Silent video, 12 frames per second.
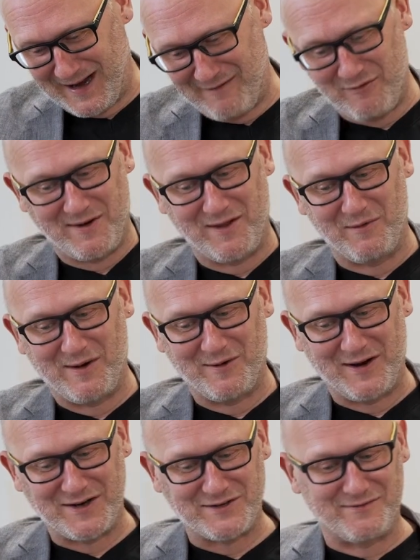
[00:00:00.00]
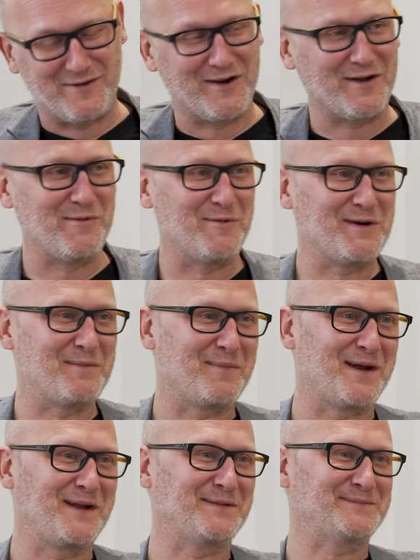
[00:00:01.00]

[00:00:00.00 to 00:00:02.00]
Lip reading: everyone in the world had to follow, what would it be?